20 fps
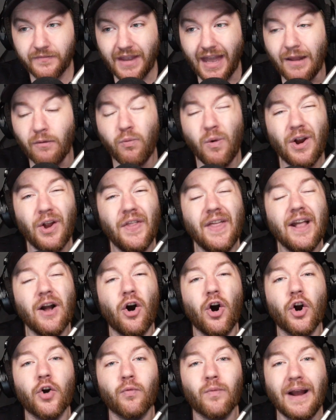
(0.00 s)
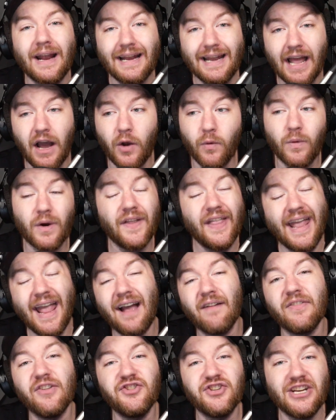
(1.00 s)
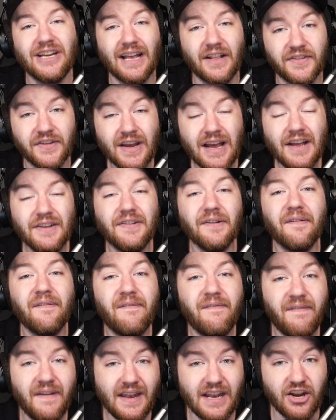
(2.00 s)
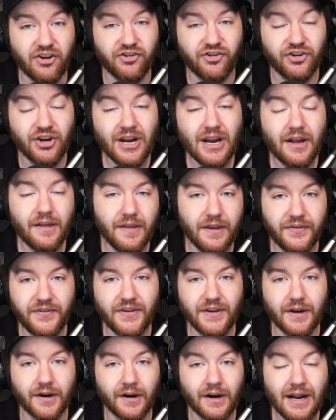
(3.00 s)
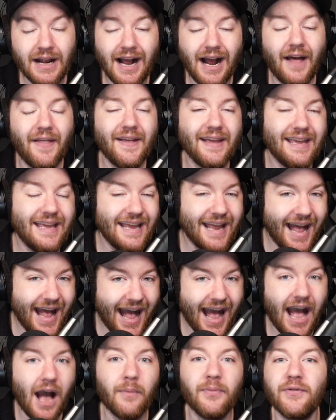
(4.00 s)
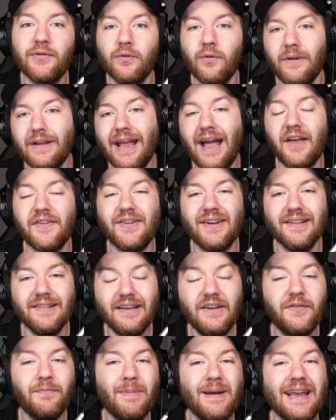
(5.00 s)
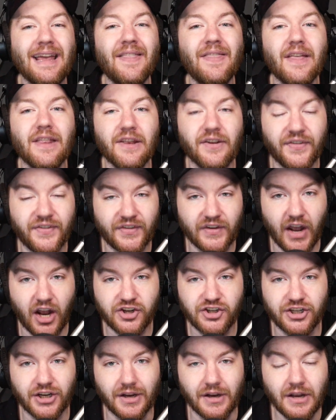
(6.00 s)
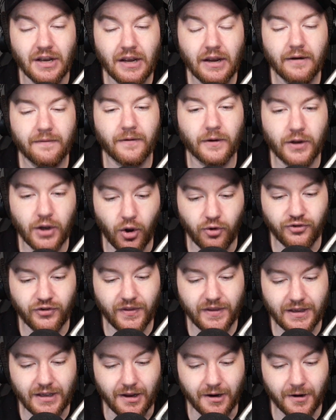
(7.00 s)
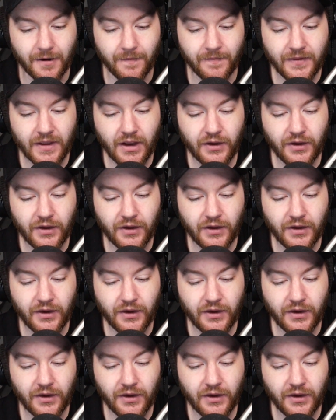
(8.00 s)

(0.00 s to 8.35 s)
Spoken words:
and where they are right now and where they have the chance to finish this year, I think he absolutely has to at least be in the discussion for Coach of the Year.